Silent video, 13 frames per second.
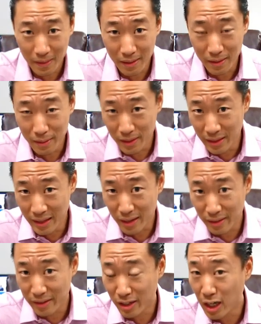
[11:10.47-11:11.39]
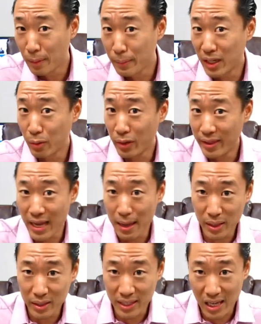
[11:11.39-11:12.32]
they're they're coming in with
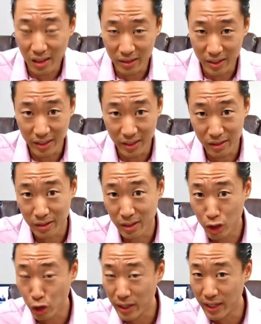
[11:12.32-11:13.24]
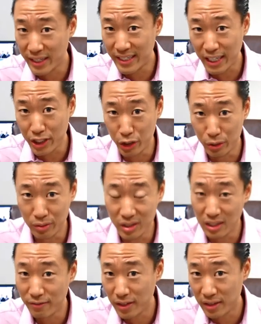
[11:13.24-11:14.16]
that mentality you know they're trying to get you
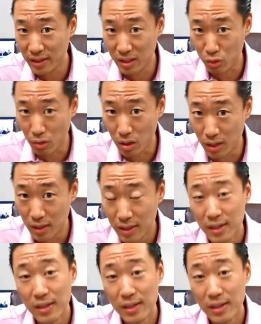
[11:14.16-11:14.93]
see if anything's wrong